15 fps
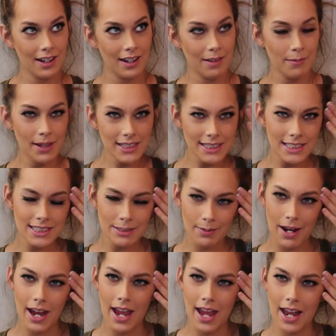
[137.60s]
it makes sense in
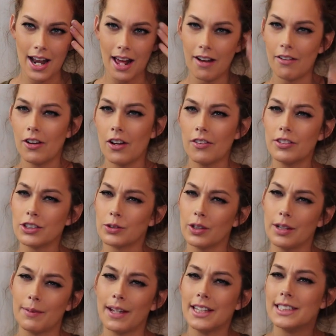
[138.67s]
my head. I don't know if it's
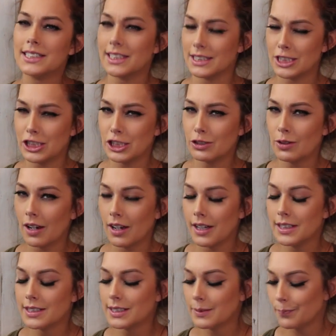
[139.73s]
really making sense to you
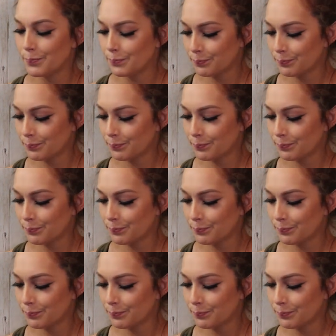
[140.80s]
guys.